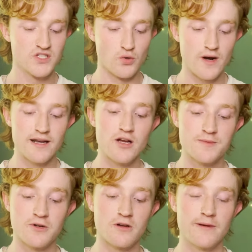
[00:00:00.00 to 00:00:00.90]
So right now
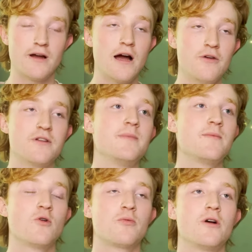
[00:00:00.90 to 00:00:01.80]
I'm talking about how you can
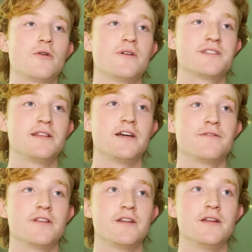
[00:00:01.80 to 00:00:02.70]
make more progress in
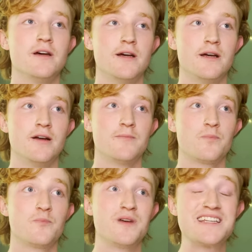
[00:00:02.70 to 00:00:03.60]
life than
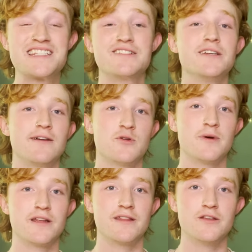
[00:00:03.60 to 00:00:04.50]
basically
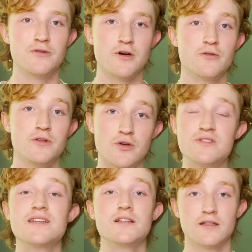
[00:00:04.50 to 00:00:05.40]
everybody that you know
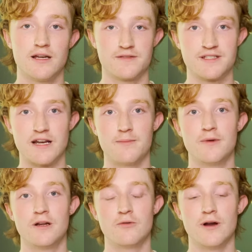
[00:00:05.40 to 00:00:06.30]
using Life
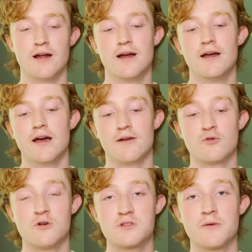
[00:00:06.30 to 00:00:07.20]
Setup, right? And of
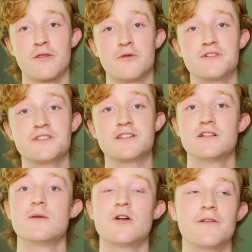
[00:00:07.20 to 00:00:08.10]
course, I'm gonna throw this
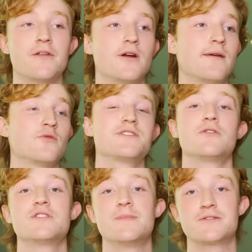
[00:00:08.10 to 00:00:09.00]
disclaimer out there, everyone's
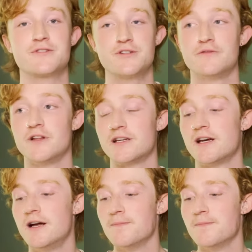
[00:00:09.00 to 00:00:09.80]
their own special snowflake.